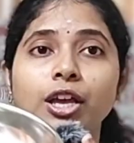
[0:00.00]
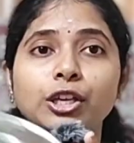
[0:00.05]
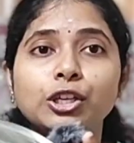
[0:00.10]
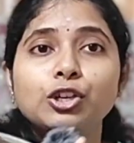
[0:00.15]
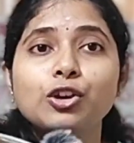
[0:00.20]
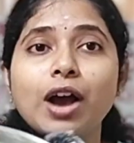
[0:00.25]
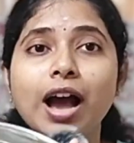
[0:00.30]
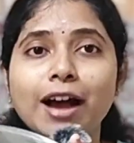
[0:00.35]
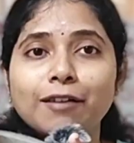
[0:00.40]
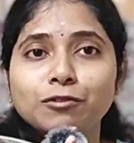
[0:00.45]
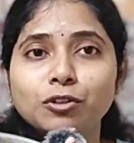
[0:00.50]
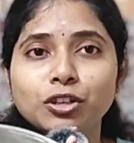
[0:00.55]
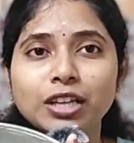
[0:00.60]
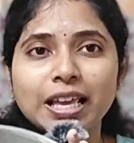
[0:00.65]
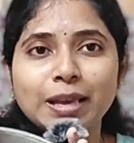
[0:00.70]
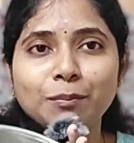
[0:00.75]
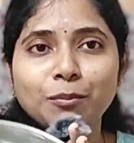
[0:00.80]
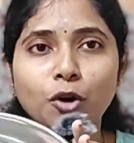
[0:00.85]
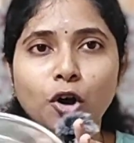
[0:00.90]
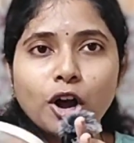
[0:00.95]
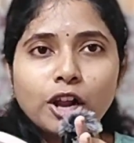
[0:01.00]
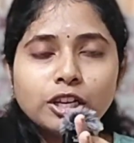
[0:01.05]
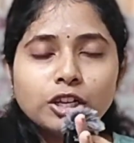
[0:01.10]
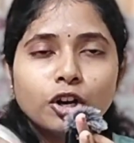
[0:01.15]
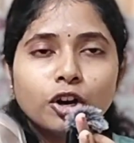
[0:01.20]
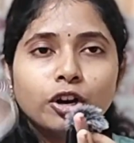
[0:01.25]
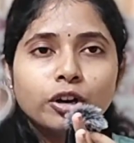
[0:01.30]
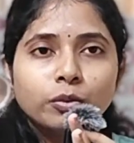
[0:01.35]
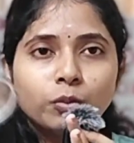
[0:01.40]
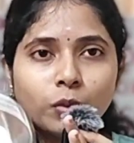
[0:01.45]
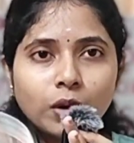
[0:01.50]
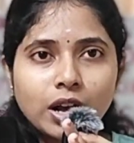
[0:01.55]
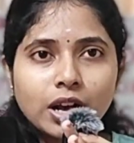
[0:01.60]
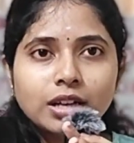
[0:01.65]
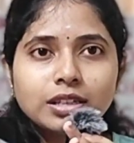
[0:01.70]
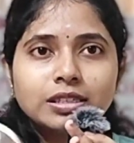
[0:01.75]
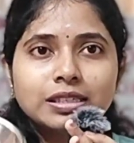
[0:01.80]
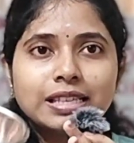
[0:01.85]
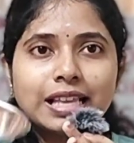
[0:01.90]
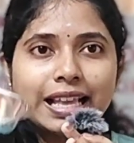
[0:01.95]
You have to keep all your
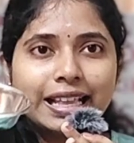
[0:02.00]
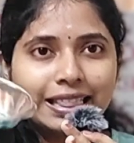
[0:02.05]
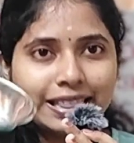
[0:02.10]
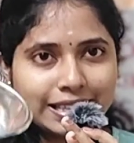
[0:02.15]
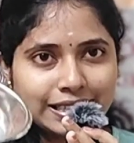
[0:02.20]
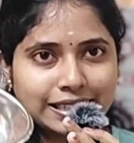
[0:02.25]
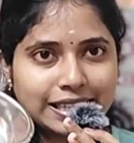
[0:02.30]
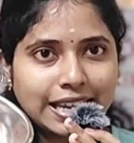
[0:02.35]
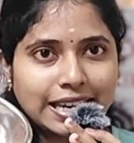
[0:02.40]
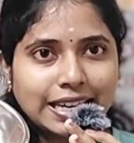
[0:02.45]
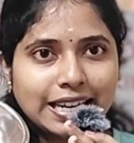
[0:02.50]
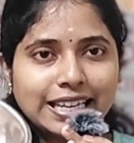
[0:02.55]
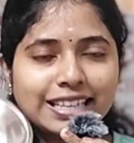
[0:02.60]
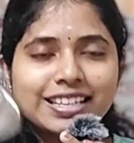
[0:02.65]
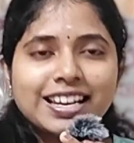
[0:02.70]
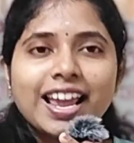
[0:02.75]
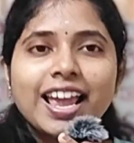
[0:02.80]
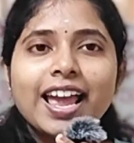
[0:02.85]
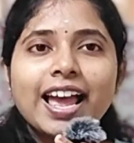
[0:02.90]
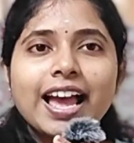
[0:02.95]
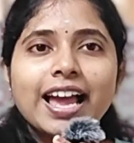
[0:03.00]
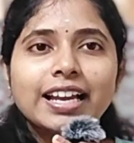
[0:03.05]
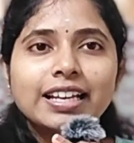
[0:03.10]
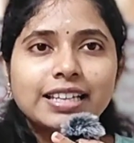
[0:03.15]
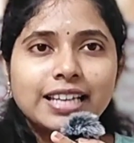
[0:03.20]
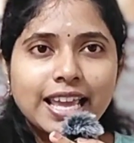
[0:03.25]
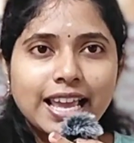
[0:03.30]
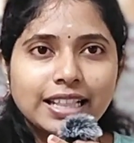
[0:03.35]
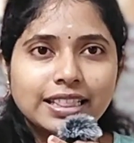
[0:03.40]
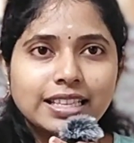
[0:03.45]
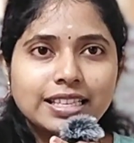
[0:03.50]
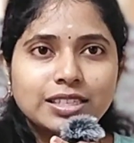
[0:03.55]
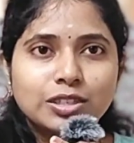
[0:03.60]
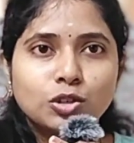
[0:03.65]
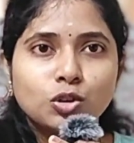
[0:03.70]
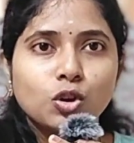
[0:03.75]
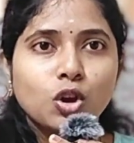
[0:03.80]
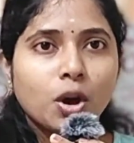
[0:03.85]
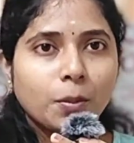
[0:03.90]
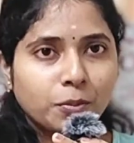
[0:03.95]
works in the skinny tray and take this
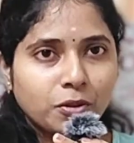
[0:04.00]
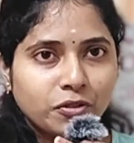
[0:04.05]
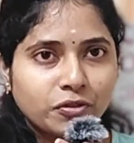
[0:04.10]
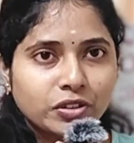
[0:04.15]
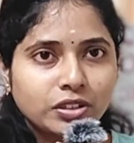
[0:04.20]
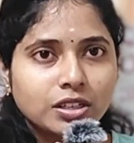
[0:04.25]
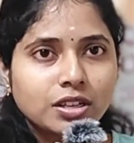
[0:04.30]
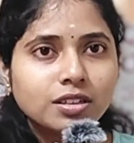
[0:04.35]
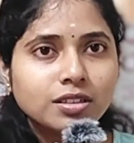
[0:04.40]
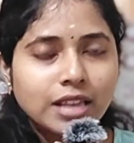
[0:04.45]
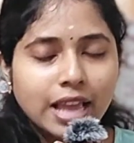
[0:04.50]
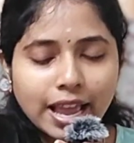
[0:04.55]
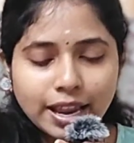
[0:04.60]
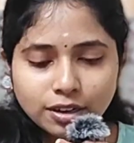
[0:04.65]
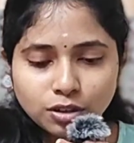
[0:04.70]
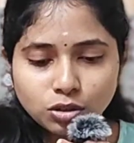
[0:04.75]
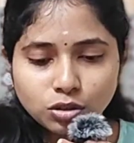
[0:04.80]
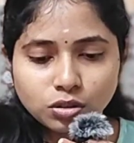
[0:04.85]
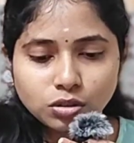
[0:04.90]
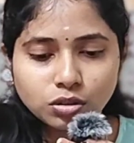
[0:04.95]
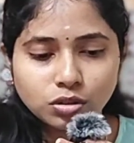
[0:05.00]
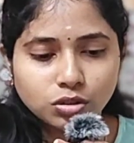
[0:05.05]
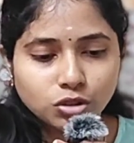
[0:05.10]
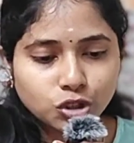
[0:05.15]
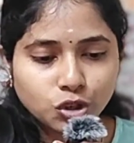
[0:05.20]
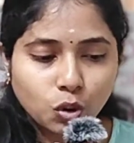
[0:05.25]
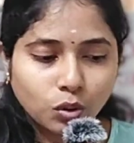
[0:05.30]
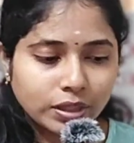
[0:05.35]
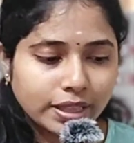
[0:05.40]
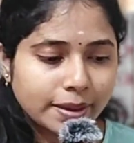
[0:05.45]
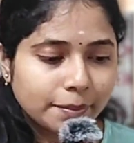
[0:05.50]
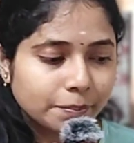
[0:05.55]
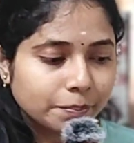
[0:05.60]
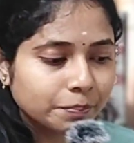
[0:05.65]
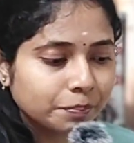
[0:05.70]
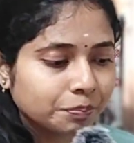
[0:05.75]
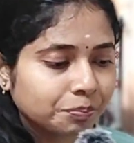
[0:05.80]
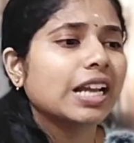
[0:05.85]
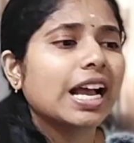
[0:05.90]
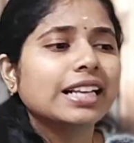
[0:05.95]
to your professors and show them.
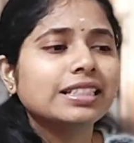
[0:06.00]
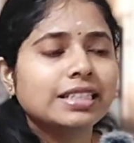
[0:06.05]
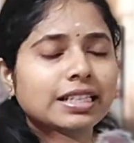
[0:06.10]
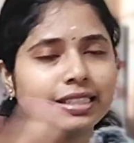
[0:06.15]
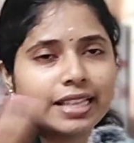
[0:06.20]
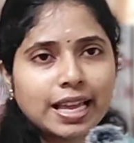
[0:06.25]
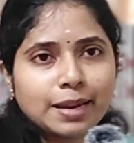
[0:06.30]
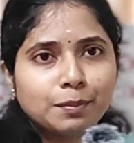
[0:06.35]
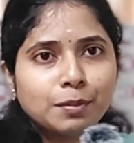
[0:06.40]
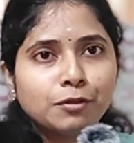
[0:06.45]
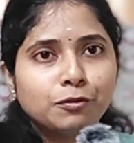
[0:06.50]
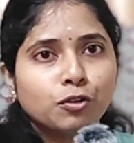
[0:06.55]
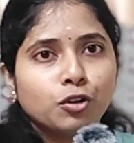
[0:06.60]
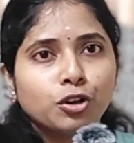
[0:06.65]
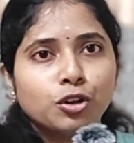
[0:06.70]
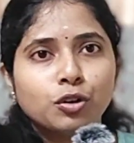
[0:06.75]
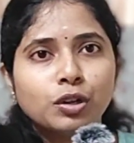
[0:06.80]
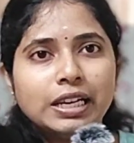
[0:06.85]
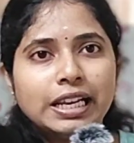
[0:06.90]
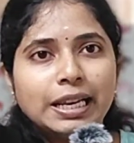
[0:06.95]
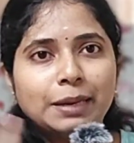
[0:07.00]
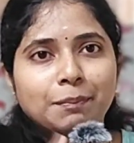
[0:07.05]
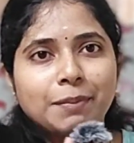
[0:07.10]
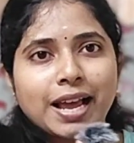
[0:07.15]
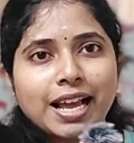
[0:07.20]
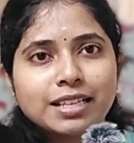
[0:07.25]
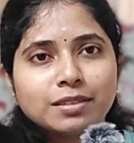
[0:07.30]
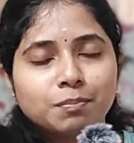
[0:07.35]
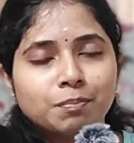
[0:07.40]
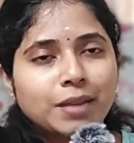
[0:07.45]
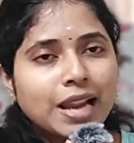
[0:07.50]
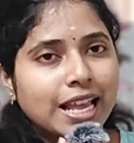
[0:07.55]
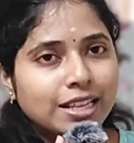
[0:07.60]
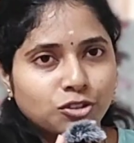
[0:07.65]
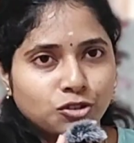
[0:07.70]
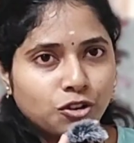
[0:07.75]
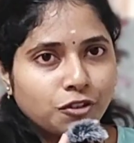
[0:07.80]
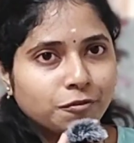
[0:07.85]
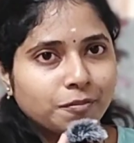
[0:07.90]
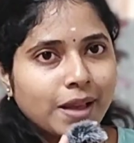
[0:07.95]
As I said before, you will need
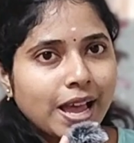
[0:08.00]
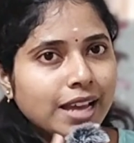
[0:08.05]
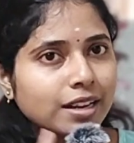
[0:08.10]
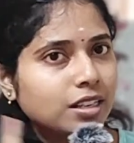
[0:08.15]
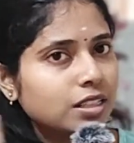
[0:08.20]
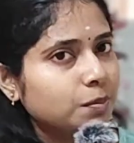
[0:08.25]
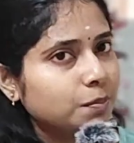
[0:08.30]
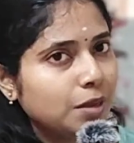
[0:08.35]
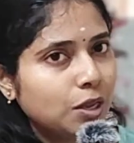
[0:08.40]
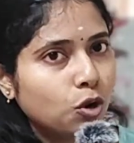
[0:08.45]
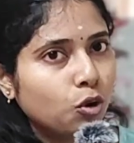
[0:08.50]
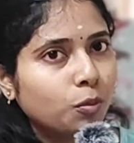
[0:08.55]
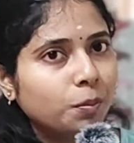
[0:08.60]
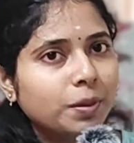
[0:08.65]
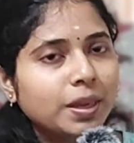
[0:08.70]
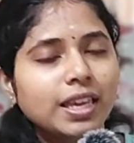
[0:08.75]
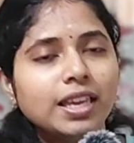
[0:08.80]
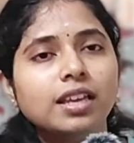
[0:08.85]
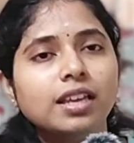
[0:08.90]
plaster of Paris, POP,